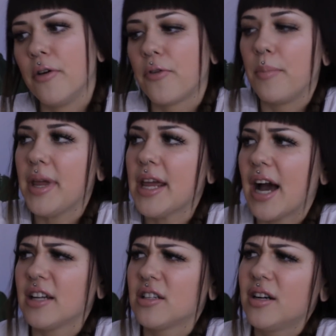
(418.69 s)
For me,
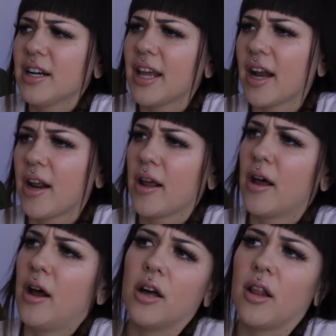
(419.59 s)
I started getting
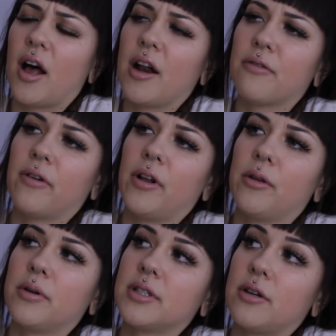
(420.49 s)
a lot of
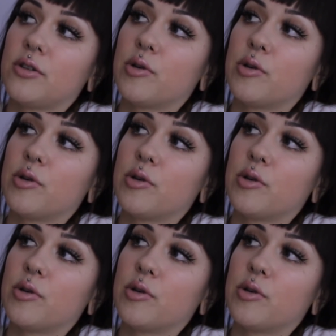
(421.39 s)
followers on